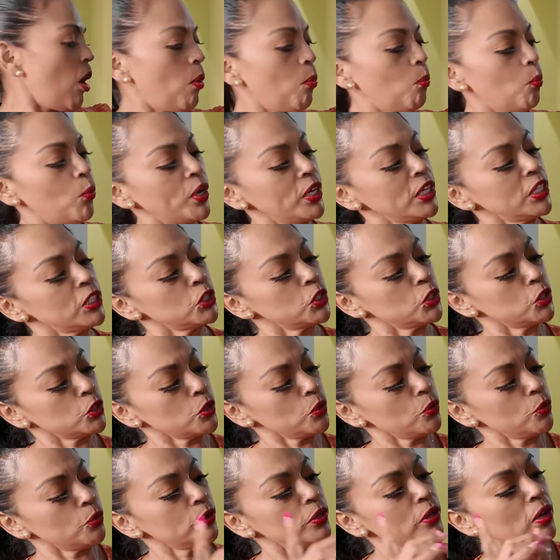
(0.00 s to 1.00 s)
When it
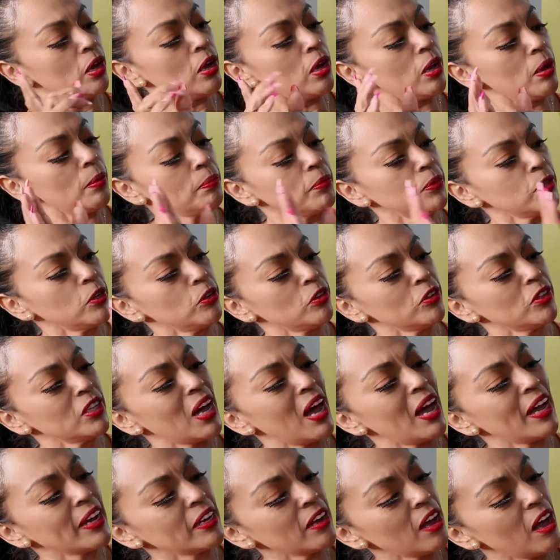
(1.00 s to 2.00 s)
showed, you know, the
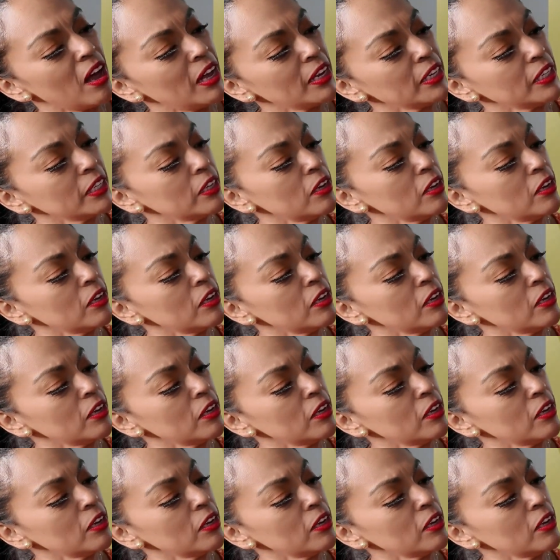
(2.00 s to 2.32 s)
iconic